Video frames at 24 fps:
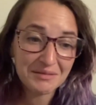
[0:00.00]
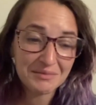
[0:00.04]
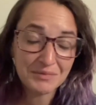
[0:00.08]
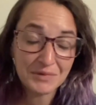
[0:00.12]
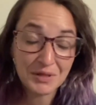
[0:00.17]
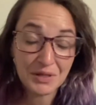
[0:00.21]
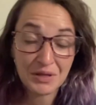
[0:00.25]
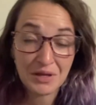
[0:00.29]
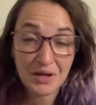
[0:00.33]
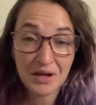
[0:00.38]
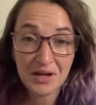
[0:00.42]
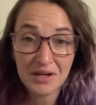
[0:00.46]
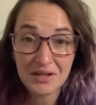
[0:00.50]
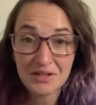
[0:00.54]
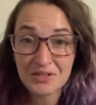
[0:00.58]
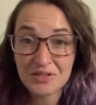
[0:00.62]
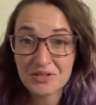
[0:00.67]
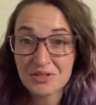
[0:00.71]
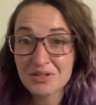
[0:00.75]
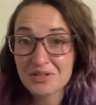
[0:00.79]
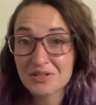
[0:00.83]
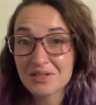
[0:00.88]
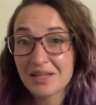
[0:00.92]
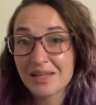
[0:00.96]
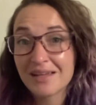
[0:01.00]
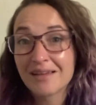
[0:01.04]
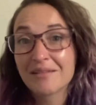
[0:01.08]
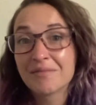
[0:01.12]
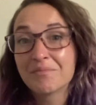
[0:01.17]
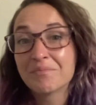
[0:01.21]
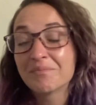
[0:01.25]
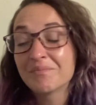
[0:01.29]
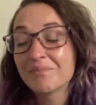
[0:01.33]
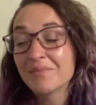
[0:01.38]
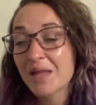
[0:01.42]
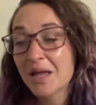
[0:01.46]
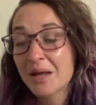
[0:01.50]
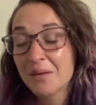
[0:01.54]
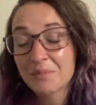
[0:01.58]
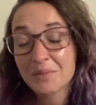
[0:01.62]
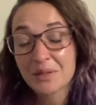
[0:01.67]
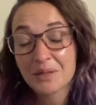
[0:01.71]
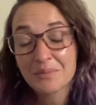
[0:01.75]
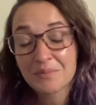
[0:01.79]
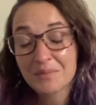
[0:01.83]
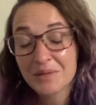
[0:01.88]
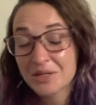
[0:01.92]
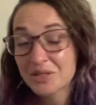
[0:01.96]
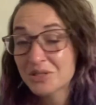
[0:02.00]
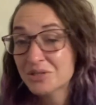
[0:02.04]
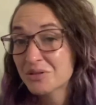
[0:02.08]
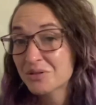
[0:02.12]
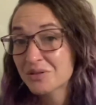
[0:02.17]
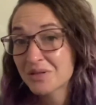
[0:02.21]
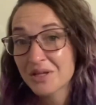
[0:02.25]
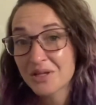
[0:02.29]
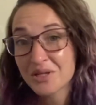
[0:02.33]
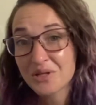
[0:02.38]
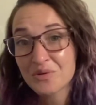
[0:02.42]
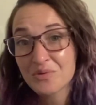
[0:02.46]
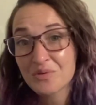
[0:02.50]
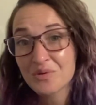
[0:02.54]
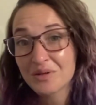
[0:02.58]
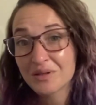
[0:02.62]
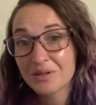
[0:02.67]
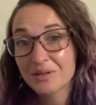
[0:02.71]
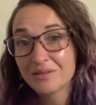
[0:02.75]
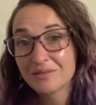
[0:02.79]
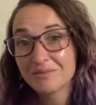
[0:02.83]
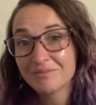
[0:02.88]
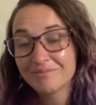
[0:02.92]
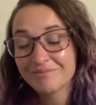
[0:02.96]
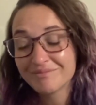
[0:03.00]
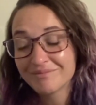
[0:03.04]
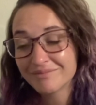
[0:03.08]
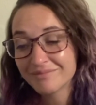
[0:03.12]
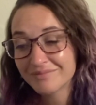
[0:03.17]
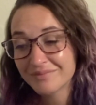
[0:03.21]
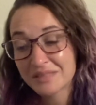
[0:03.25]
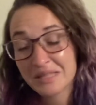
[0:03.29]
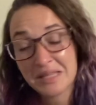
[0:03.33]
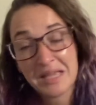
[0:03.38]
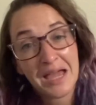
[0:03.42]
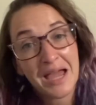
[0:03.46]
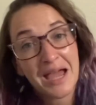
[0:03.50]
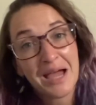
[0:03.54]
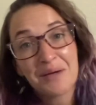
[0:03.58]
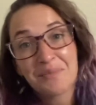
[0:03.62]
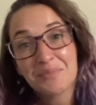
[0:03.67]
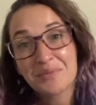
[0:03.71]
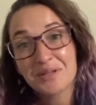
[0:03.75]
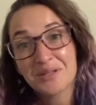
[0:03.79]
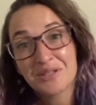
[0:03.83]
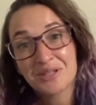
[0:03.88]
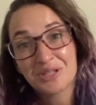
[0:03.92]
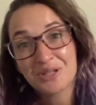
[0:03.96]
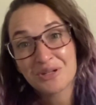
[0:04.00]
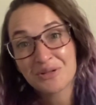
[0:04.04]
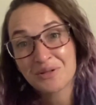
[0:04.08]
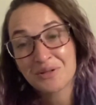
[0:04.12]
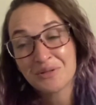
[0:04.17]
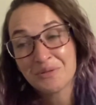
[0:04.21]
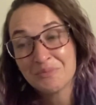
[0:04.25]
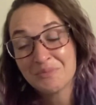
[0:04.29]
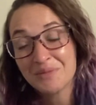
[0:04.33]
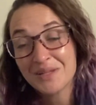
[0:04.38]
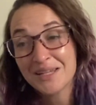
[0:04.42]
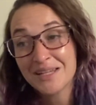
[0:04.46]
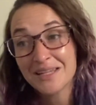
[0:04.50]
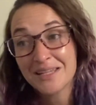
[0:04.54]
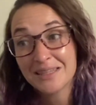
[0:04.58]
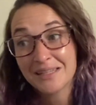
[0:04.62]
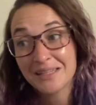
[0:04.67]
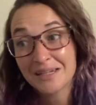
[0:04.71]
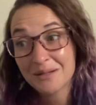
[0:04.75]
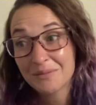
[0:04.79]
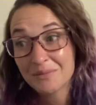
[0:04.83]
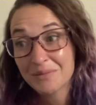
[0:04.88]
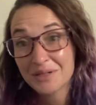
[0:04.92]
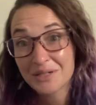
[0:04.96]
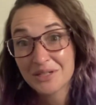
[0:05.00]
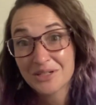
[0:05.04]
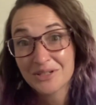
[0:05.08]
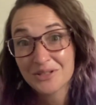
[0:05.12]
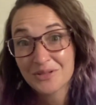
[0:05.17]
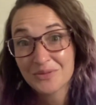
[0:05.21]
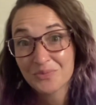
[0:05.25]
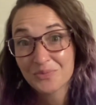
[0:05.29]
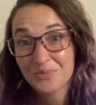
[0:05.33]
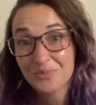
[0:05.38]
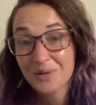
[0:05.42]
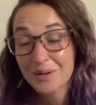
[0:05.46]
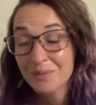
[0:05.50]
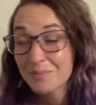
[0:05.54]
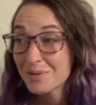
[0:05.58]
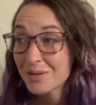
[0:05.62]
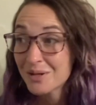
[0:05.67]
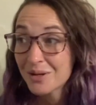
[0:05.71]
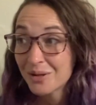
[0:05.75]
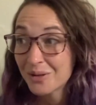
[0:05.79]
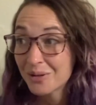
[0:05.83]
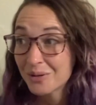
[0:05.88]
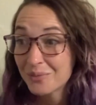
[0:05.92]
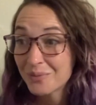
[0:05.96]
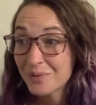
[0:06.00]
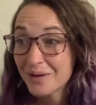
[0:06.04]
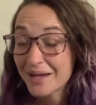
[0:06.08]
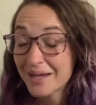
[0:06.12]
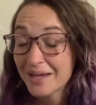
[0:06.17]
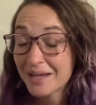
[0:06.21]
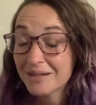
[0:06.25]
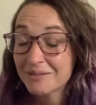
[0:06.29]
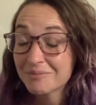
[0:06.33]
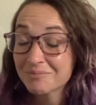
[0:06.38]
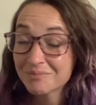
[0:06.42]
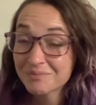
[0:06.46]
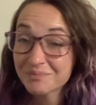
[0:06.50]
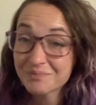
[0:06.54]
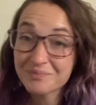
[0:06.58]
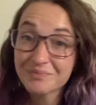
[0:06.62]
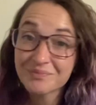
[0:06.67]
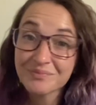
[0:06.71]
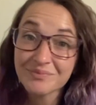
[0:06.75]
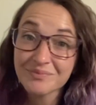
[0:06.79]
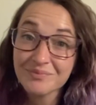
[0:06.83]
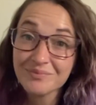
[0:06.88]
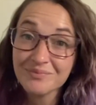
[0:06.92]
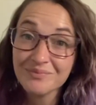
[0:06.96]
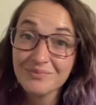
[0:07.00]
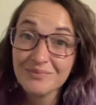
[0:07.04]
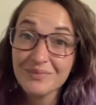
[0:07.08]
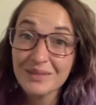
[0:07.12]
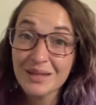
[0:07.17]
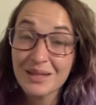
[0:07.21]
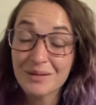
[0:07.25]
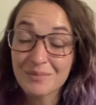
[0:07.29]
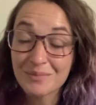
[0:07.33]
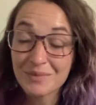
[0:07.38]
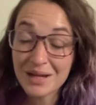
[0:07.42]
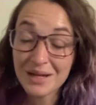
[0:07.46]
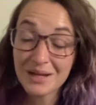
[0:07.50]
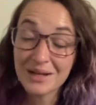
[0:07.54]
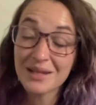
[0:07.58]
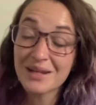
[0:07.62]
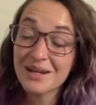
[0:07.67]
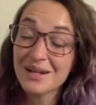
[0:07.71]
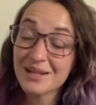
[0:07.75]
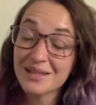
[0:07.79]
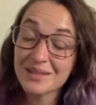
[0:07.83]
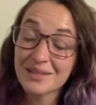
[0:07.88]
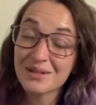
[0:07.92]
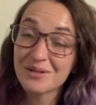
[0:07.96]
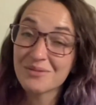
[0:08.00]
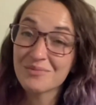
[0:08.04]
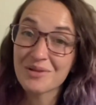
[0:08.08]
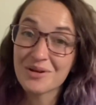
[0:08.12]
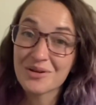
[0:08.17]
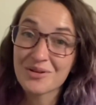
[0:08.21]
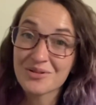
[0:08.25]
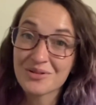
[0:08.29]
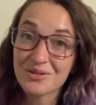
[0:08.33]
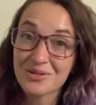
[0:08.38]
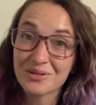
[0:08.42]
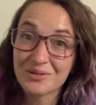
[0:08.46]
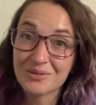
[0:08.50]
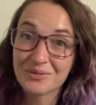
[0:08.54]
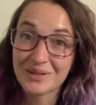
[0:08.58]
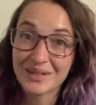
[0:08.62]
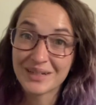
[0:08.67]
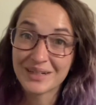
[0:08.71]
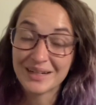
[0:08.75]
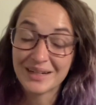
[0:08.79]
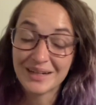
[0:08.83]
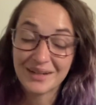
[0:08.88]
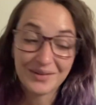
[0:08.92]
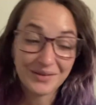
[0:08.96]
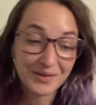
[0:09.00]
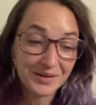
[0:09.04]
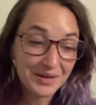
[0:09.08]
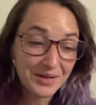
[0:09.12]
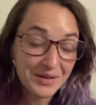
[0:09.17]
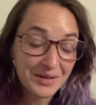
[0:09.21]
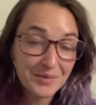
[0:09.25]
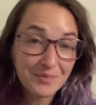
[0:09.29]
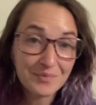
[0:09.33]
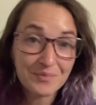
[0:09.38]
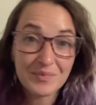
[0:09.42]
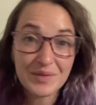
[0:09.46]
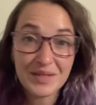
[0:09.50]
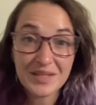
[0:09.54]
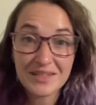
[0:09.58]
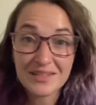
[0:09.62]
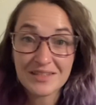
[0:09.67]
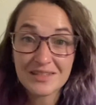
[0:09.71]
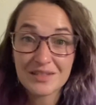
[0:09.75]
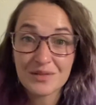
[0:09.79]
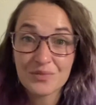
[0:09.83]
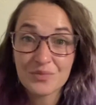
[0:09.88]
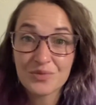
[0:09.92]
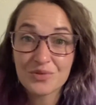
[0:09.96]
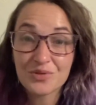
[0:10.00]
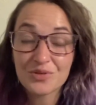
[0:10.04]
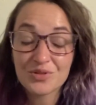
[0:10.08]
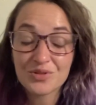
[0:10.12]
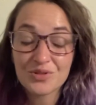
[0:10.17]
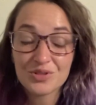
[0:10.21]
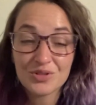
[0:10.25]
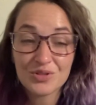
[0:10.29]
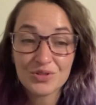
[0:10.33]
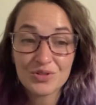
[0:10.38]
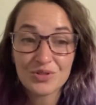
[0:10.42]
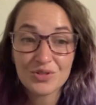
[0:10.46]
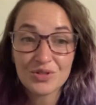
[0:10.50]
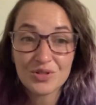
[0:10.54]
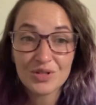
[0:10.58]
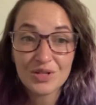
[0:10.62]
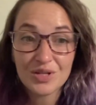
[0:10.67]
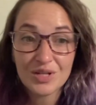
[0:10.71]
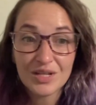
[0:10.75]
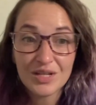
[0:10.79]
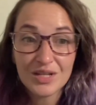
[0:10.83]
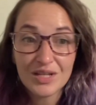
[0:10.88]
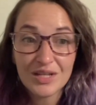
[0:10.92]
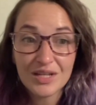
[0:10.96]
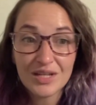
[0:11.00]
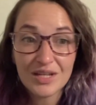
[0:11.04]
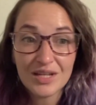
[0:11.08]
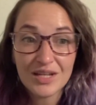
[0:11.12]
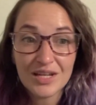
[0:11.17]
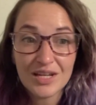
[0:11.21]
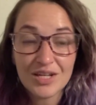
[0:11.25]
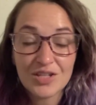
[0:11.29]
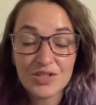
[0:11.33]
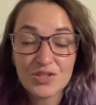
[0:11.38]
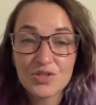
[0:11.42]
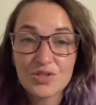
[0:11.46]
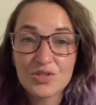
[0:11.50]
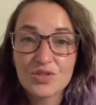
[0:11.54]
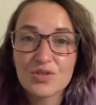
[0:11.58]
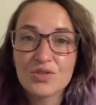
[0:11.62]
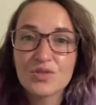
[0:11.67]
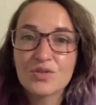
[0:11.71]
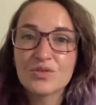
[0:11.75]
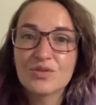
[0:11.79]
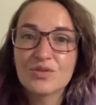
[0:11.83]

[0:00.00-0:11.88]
the god is just like, I'm gonna make sure that you are the happiest you can be, and then I'm gonna just rip it all away. And I'm kind of getting a little emotional right now because it was just, it's